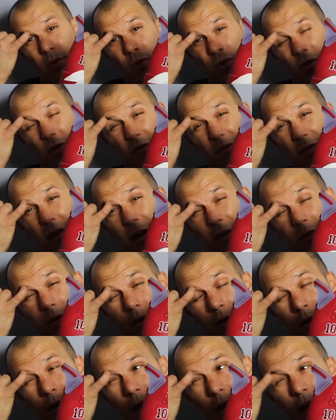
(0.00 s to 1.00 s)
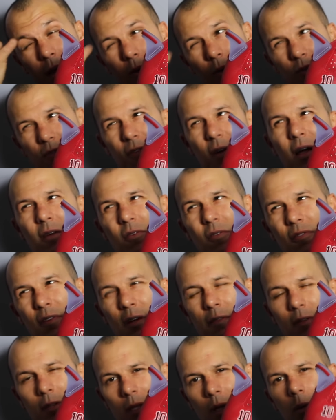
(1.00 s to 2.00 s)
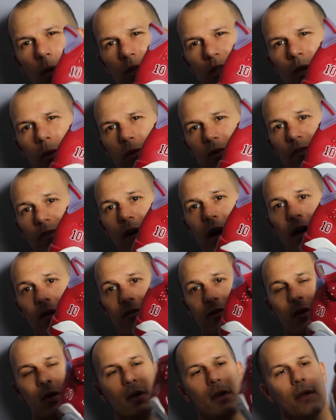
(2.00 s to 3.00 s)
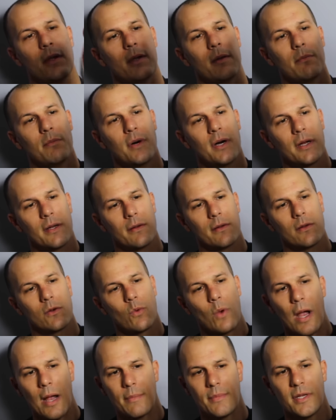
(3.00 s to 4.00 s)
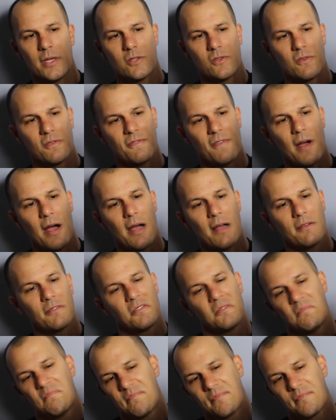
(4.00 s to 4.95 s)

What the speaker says: It was either $500, yeah, it was $5 or $550. I want to say it was $5, but grabbed these for $5.